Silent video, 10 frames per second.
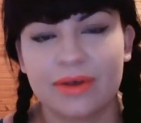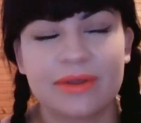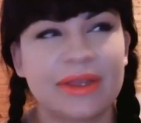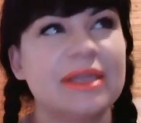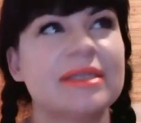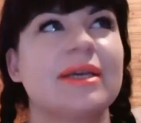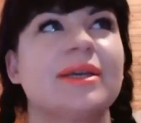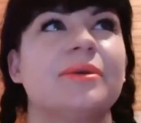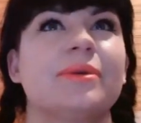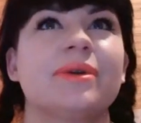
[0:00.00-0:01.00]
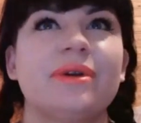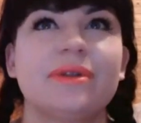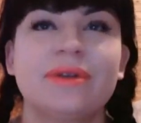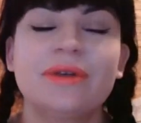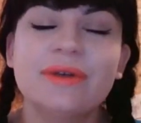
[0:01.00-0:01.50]
the entire
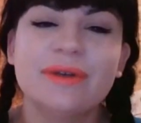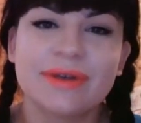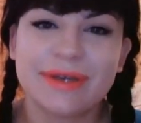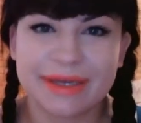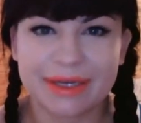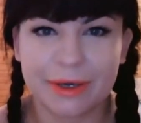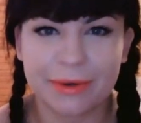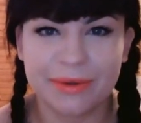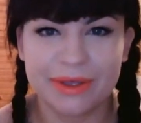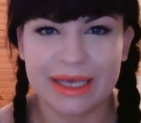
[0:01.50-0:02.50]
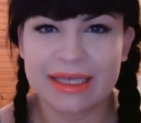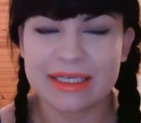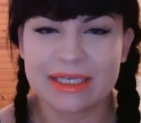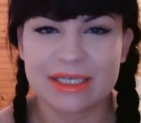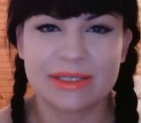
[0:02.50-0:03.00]
world, and
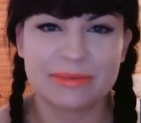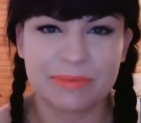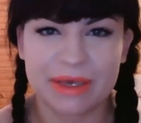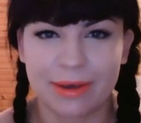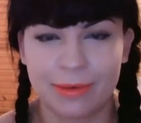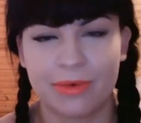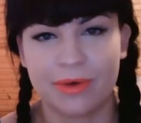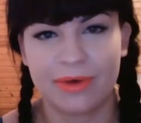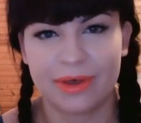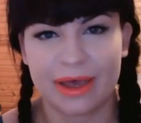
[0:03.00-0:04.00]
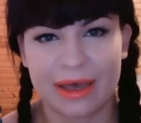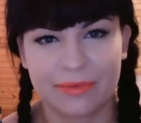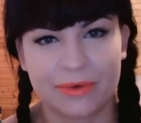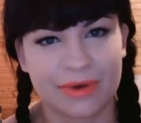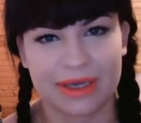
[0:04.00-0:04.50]
to just be humble,
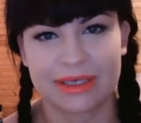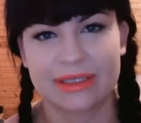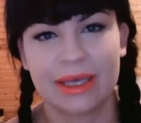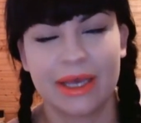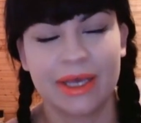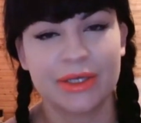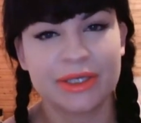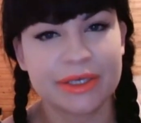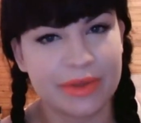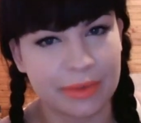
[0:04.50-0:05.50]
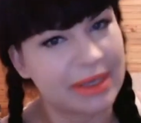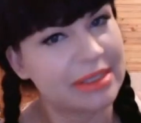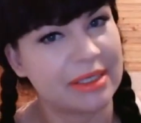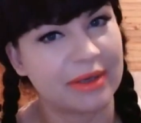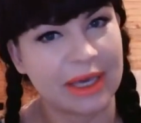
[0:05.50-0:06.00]
have grace, do the
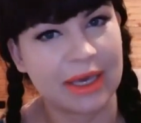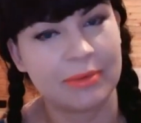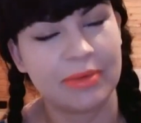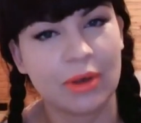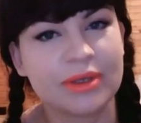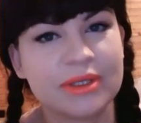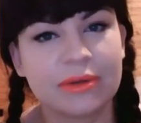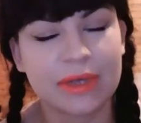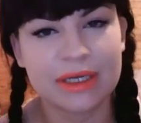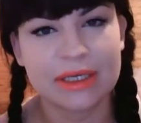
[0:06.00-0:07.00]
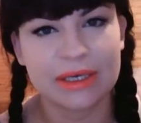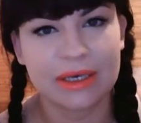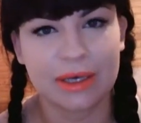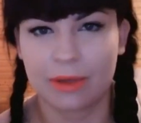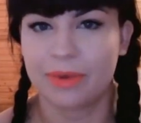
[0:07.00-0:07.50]
best you can, but also lend
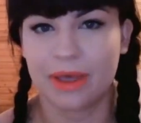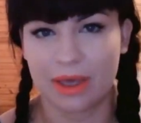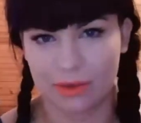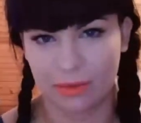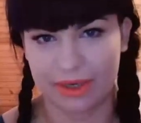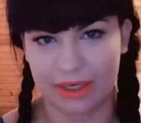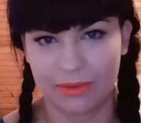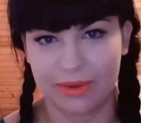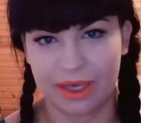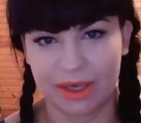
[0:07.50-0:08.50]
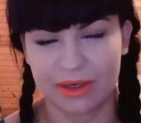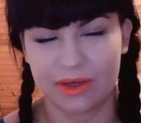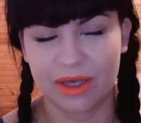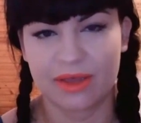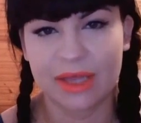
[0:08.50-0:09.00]
a helping hand when you can.
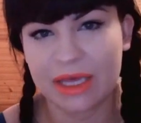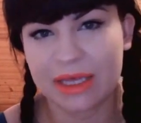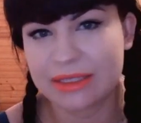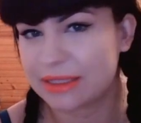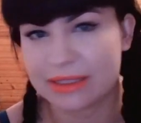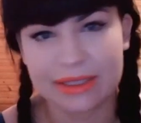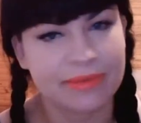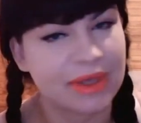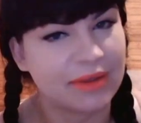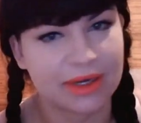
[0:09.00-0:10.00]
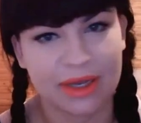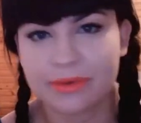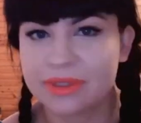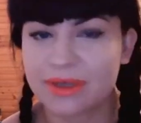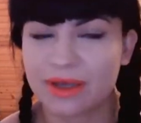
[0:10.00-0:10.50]
And that isn't something that I
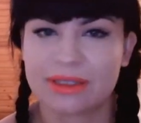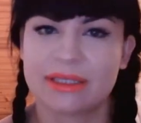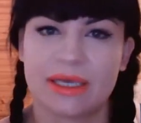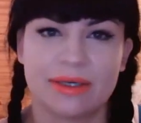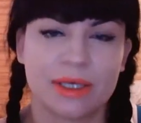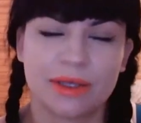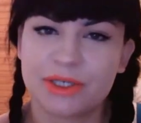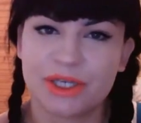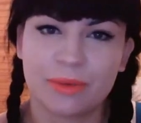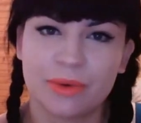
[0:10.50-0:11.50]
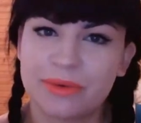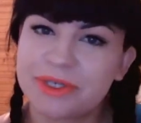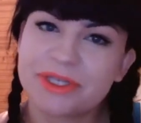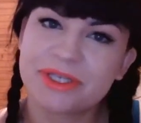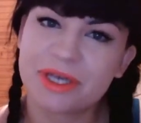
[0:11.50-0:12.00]
was taught in Scientology. We were
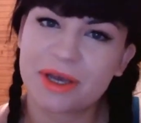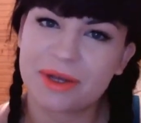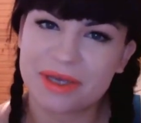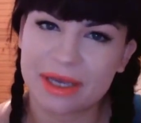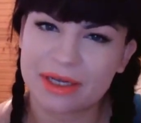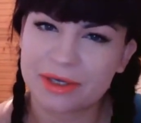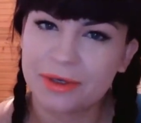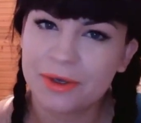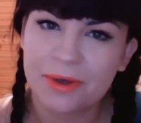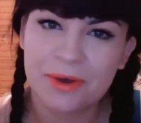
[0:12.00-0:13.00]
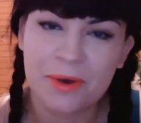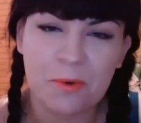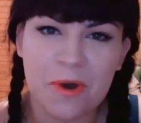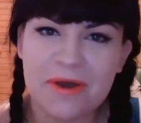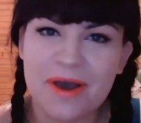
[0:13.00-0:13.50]
just taught kind of
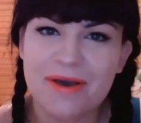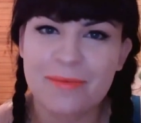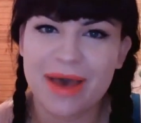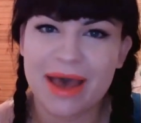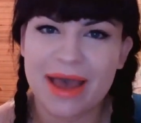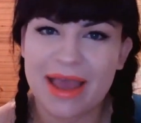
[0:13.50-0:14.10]
walk on by